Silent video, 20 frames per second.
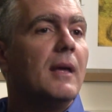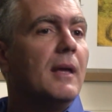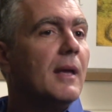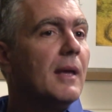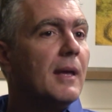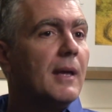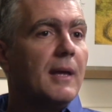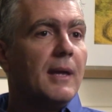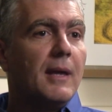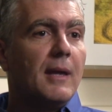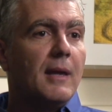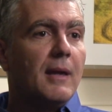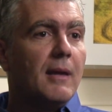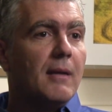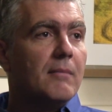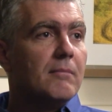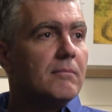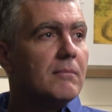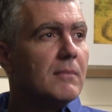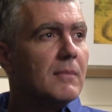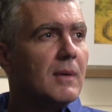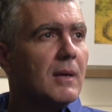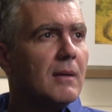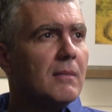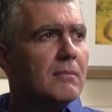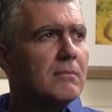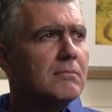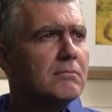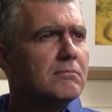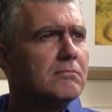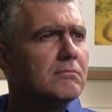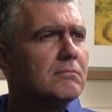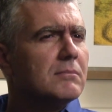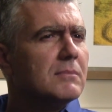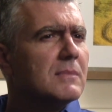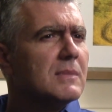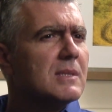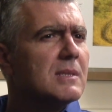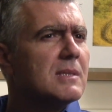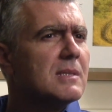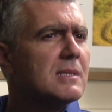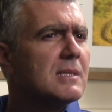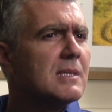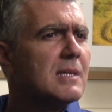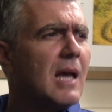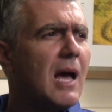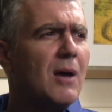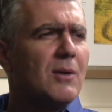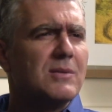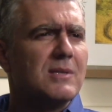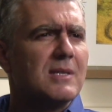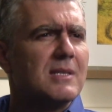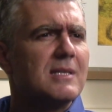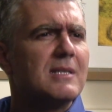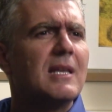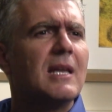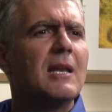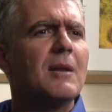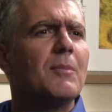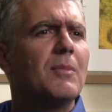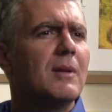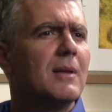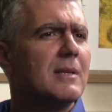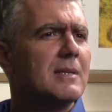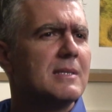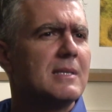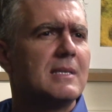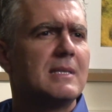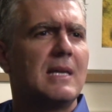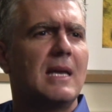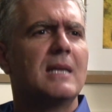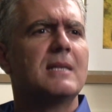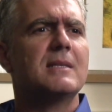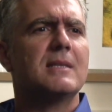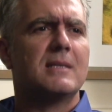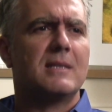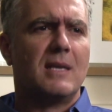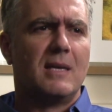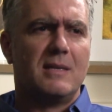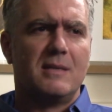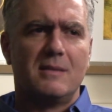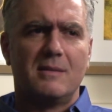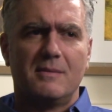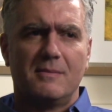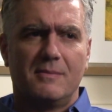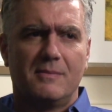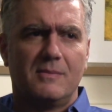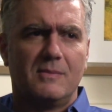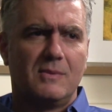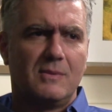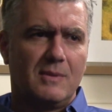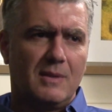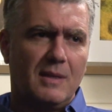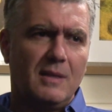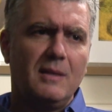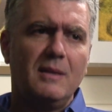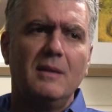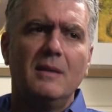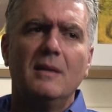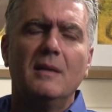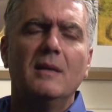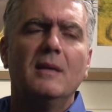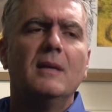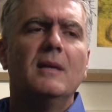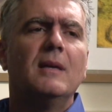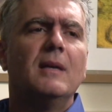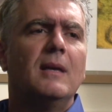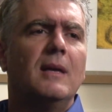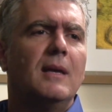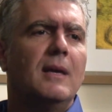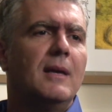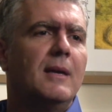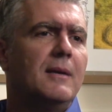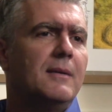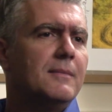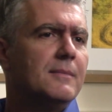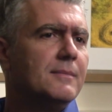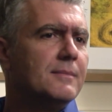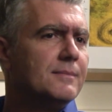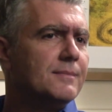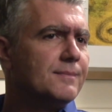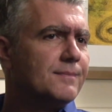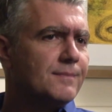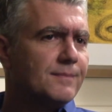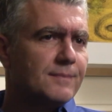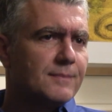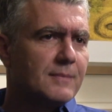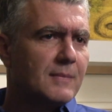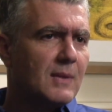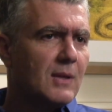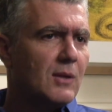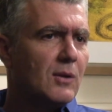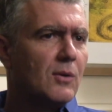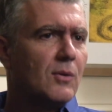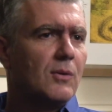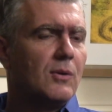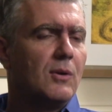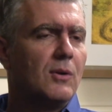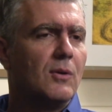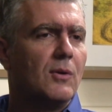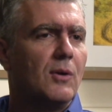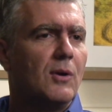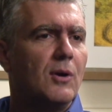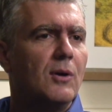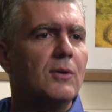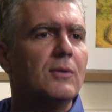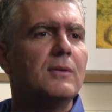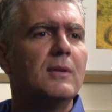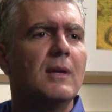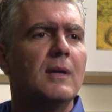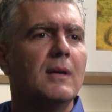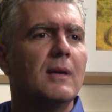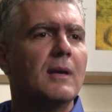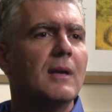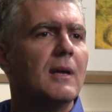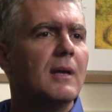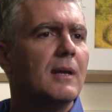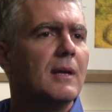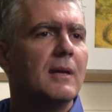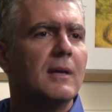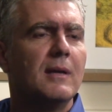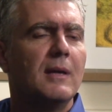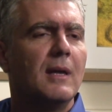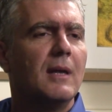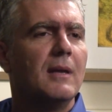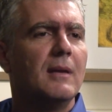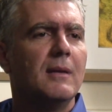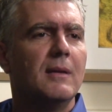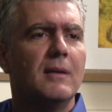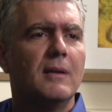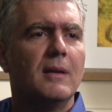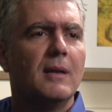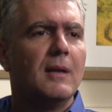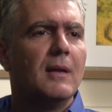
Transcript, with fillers: um, how sustainable is this exercise? Mm-hmm. Okay. Um, you're, you're hurting uh, an,